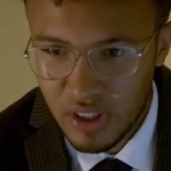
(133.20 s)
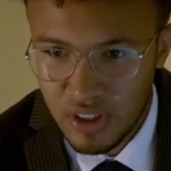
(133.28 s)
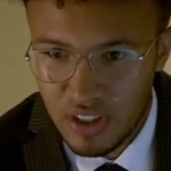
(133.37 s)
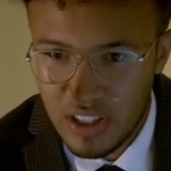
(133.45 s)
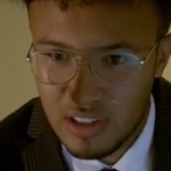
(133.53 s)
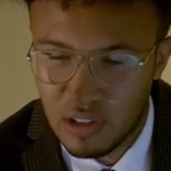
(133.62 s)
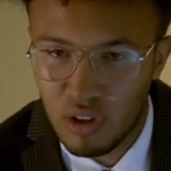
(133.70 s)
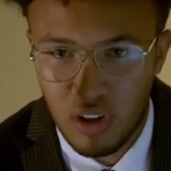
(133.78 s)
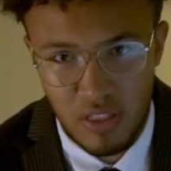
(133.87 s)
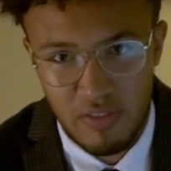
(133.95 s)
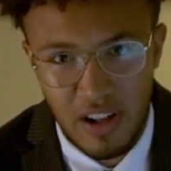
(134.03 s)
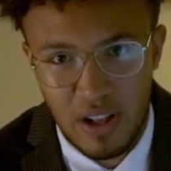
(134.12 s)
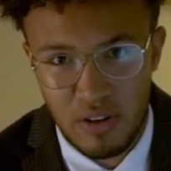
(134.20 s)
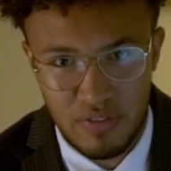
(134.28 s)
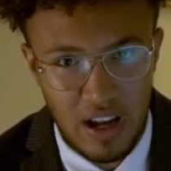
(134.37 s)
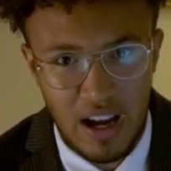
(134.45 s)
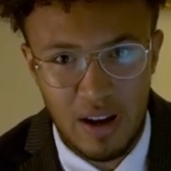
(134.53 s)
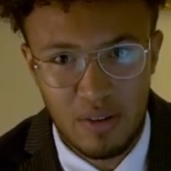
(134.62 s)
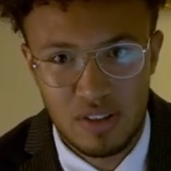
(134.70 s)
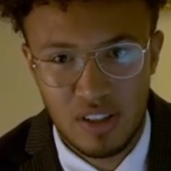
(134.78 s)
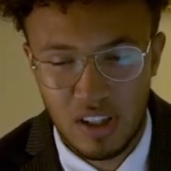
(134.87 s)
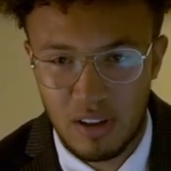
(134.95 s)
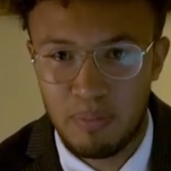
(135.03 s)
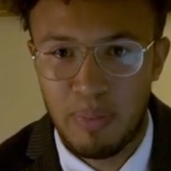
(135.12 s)
you need to look at the value of that house and
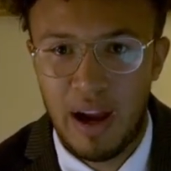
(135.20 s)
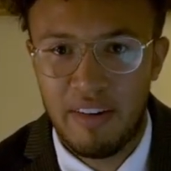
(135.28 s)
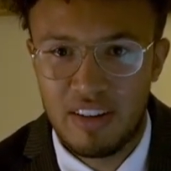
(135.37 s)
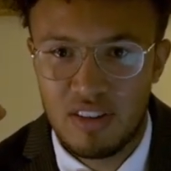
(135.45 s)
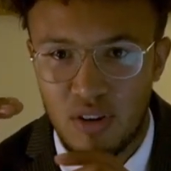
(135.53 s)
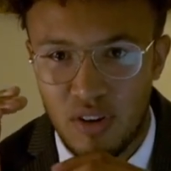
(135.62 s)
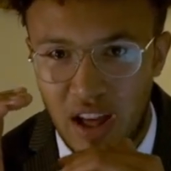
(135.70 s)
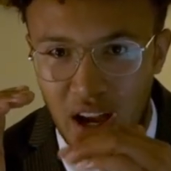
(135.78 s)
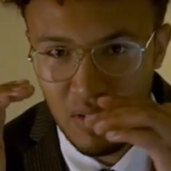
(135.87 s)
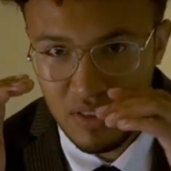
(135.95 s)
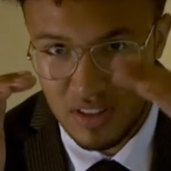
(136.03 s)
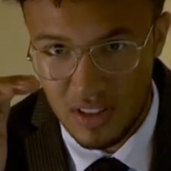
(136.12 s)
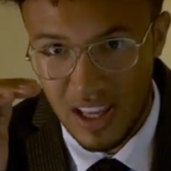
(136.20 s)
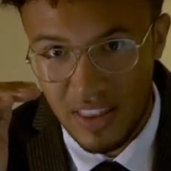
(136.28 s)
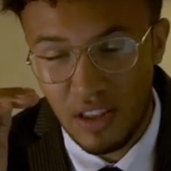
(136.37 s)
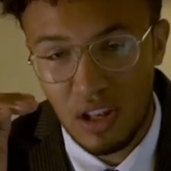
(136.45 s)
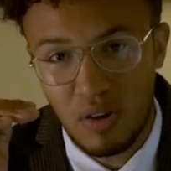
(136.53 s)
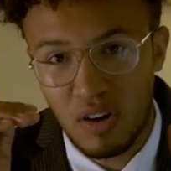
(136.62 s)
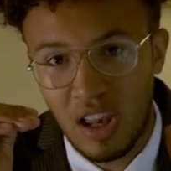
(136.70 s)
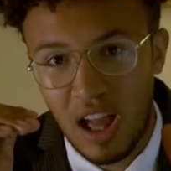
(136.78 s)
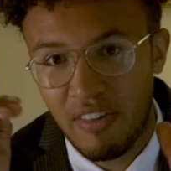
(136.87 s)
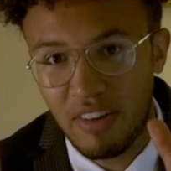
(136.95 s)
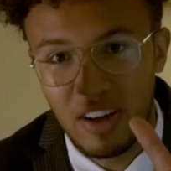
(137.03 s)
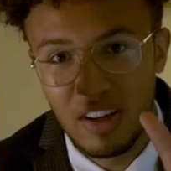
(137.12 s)
compare it to other houses in the local
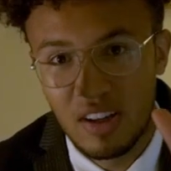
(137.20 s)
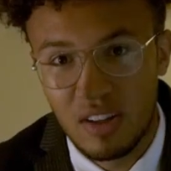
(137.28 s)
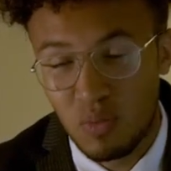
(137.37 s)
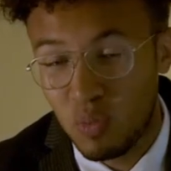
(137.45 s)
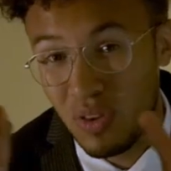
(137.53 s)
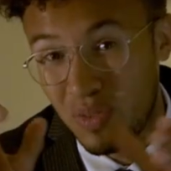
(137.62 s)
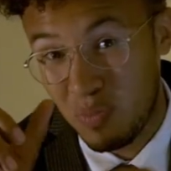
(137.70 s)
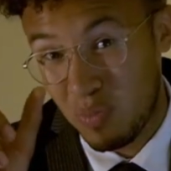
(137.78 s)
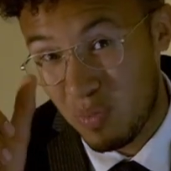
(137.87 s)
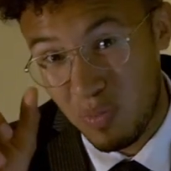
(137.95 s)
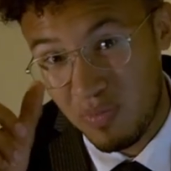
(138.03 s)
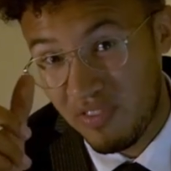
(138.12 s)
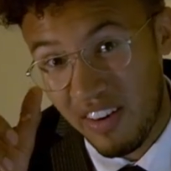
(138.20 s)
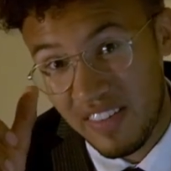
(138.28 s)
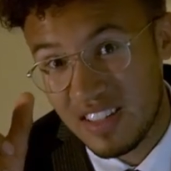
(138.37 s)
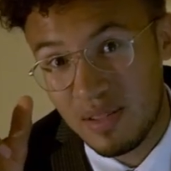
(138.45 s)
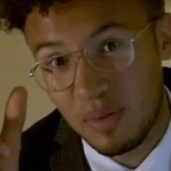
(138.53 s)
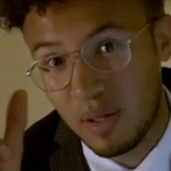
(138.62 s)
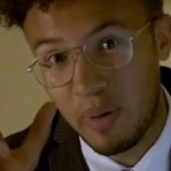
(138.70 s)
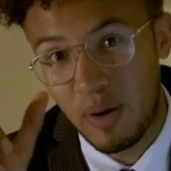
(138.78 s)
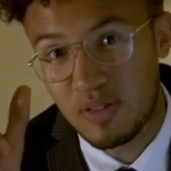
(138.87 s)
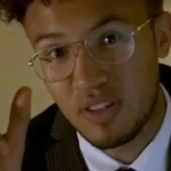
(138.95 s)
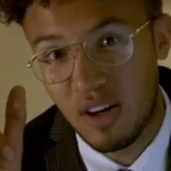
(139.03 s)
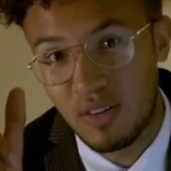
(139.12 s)
area with very similar
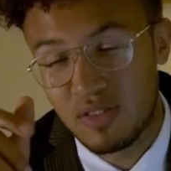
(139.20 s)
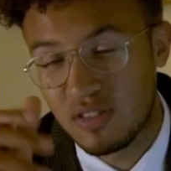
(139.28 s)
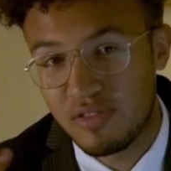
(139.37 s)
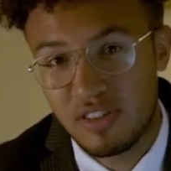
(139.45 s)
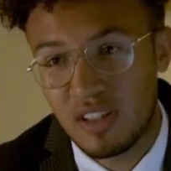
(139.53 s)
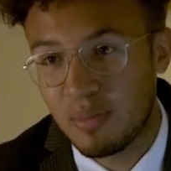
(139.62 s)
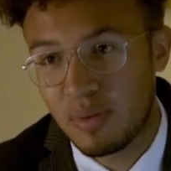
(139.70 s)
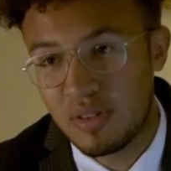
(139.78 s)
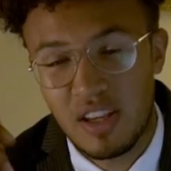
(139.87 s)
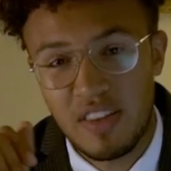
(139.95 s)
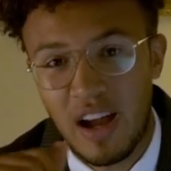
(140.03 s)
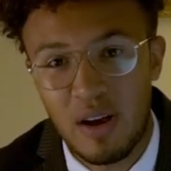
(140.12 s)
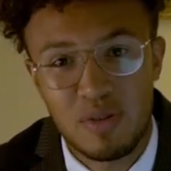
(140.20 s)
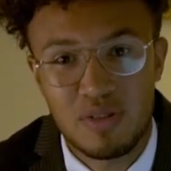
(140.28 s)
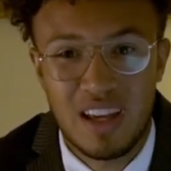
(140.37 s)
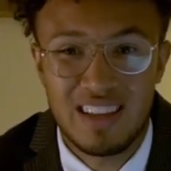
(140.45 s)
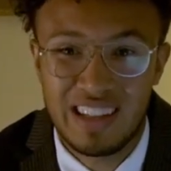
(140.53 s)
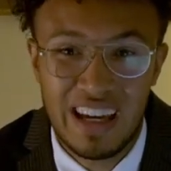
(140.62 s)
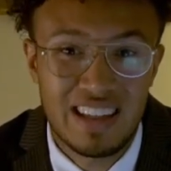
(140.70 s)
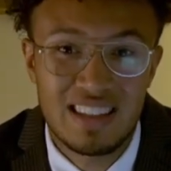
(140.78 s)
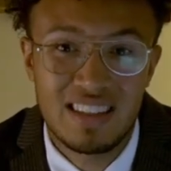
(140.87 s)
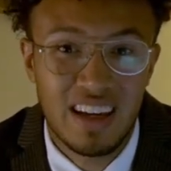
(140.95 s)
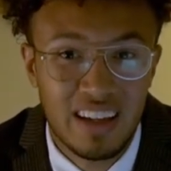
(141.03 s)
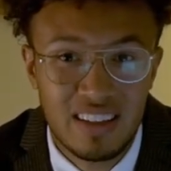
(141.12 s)
postcodes. For example, say the house was
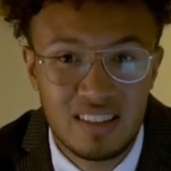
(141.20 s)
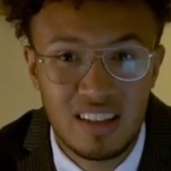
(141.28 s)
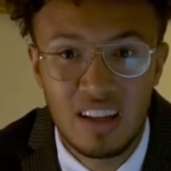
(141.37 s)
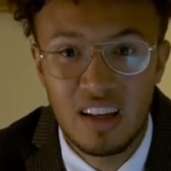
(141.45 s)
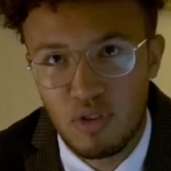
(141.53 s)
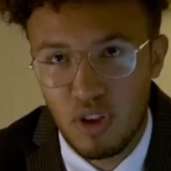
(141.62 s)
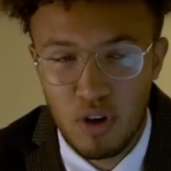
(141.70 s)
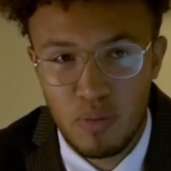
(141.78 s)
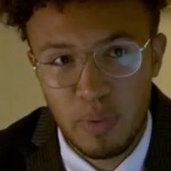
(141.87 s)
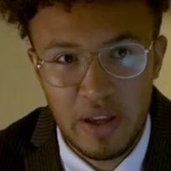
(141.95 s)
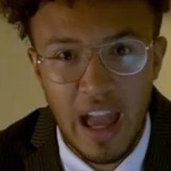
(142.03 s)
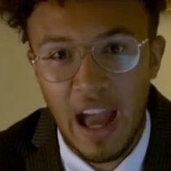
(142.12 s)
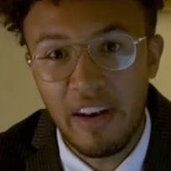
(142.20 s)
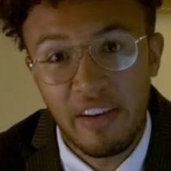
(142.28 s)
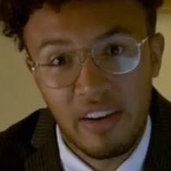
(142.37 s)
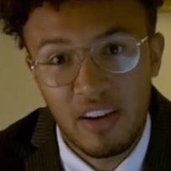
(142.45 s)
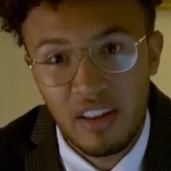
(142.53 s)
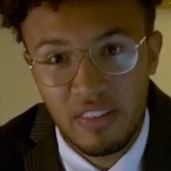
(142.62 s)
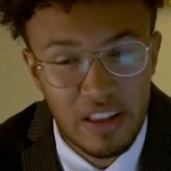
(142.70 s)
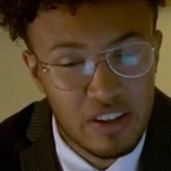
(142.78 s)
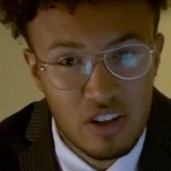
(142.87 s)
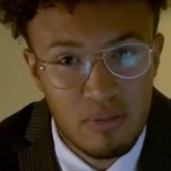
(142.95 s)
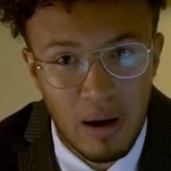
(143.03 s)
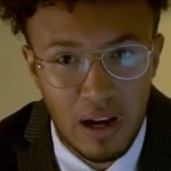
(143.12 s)
SK6 2PN, then
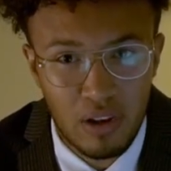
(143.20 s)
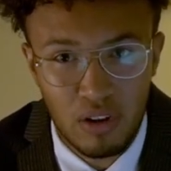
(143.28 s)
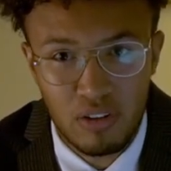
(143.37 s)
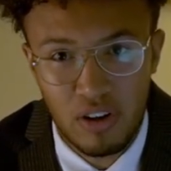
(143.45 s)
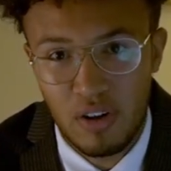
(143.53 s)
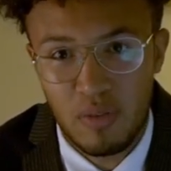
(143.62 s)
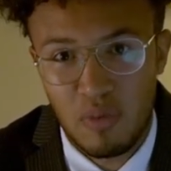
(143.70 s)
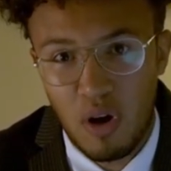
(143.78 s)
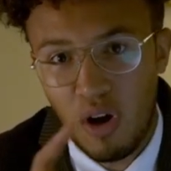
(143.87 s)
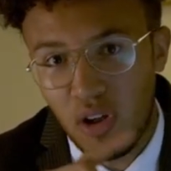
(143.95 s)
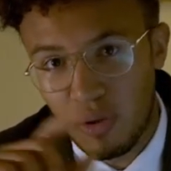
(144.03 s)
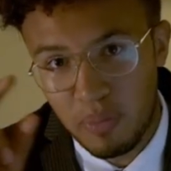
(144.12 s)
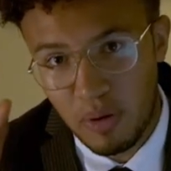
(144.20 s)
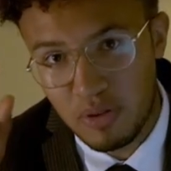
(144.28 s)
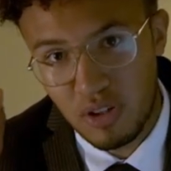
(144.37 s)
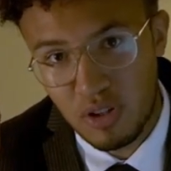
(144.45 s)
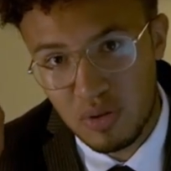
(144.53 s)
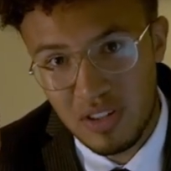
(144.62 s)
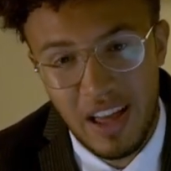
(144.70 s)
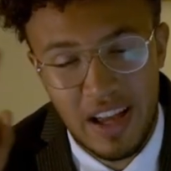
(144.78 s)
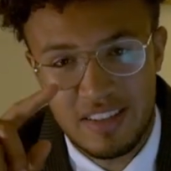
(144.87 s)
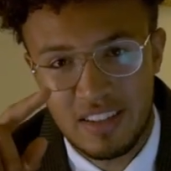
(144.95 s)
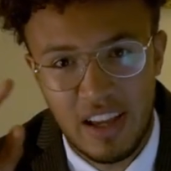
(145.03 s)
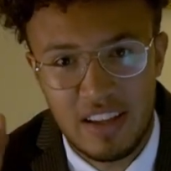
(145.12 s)
you might look at all the postcodes within
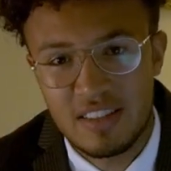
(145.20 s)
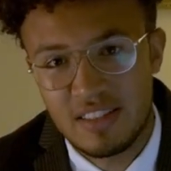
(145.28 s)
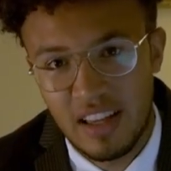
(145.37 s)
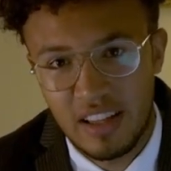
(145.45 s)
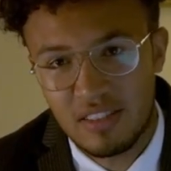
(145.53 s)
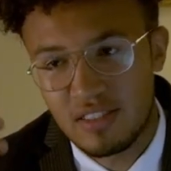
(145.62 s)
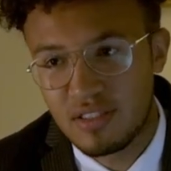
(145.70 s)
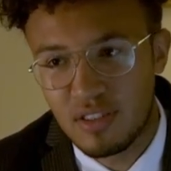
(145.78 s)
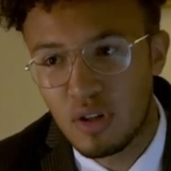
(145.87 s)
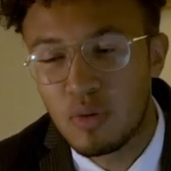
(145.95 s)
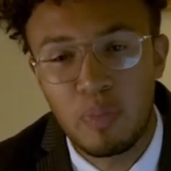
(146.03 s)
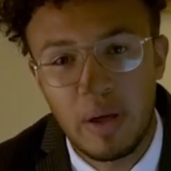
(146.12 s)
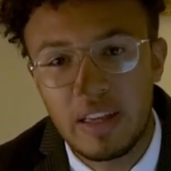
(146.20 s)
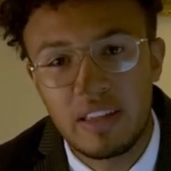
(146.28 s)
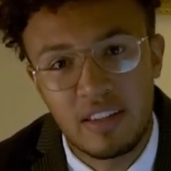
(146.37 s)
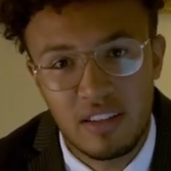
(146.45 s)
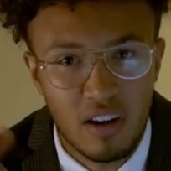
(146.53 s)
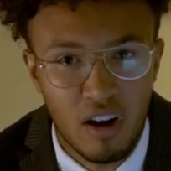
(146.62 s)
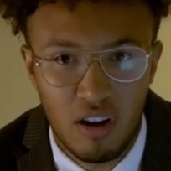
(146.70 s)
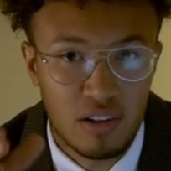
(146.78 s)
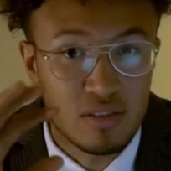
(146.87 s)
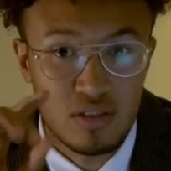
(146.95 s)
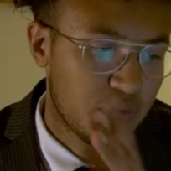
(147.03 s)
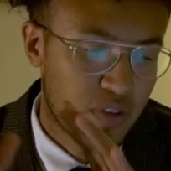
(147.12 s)
SK6 2P, or
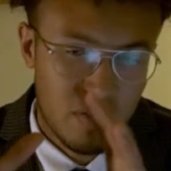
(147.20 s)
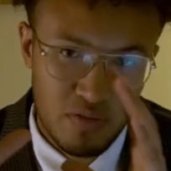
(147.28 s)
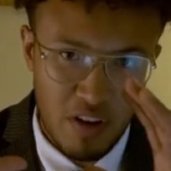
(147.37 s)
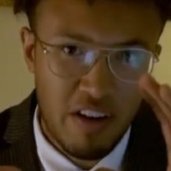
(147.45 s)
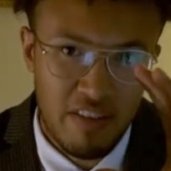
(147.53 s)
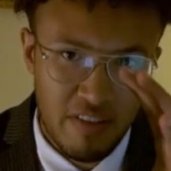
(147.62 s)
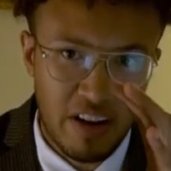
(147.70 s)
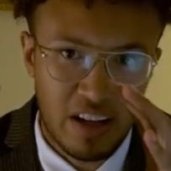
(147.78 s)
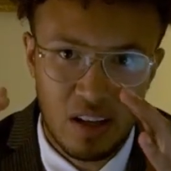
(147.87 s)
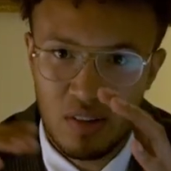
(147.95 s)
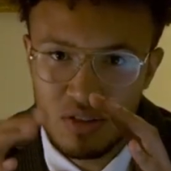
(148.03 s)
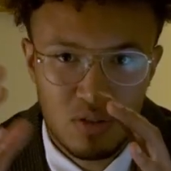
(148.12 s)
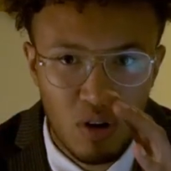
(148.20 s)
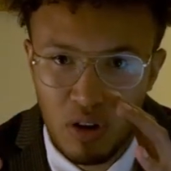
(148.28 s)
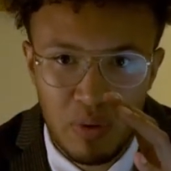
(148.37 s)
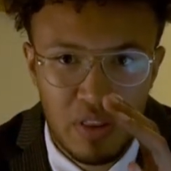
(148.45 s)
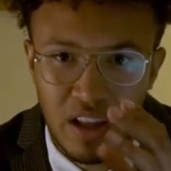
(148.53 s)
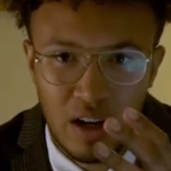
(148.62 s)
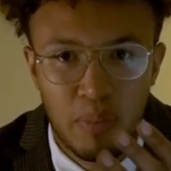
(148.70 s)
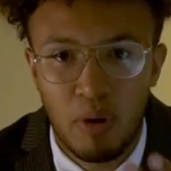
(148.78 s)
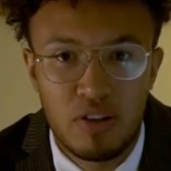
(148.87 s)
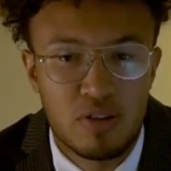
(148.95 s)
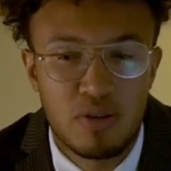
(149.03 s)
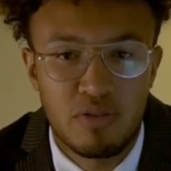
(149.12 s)
very, very close, only within like a
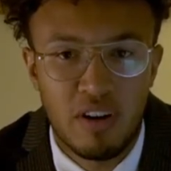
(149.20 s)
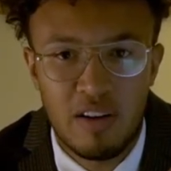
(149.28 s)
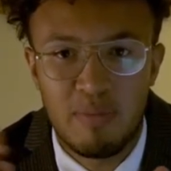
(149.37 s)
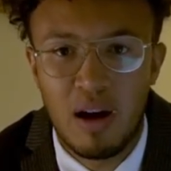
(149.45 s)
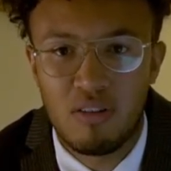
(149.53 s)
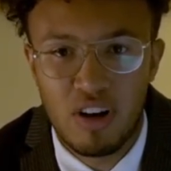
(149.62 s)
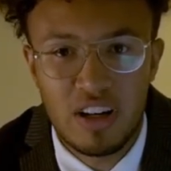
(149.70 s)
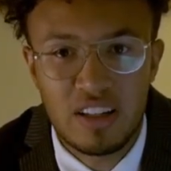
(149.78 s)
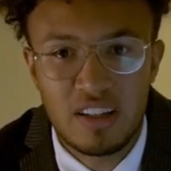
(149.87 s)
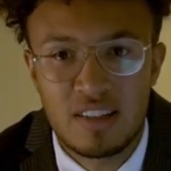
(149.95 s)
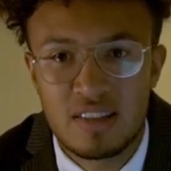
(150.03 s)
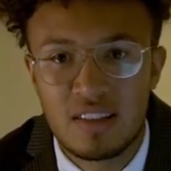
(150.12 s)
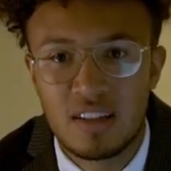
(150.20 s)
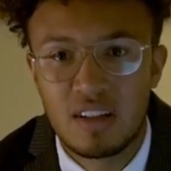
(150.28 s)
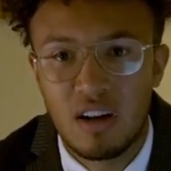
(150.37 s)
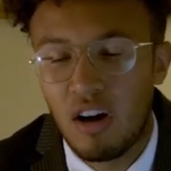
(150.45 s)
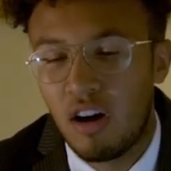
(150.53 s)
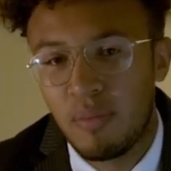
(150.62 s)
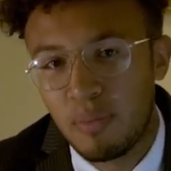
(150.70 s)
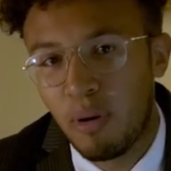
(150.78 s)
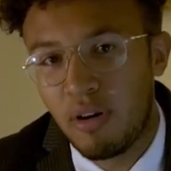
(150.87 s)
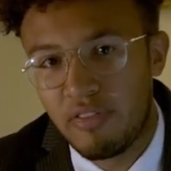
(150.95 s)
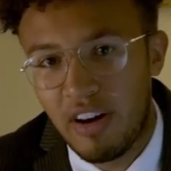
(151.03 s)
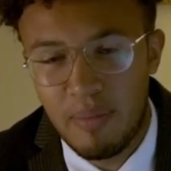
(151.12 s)
0.25 mile radius or
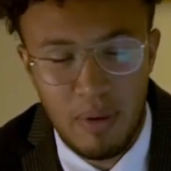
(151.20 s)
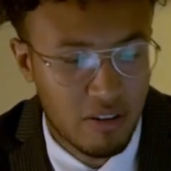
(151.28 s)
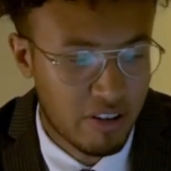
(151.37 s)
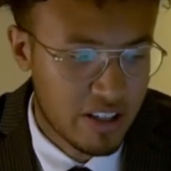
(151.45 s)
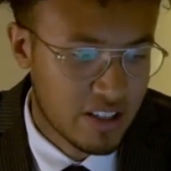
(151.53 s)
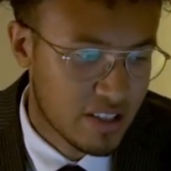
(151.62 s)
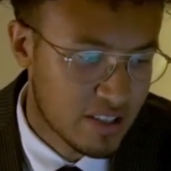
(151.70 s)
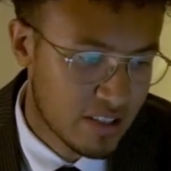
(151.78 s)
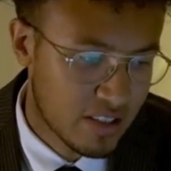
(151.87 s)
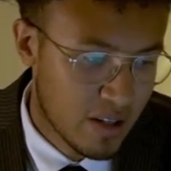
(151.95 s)
0.5 mile radius.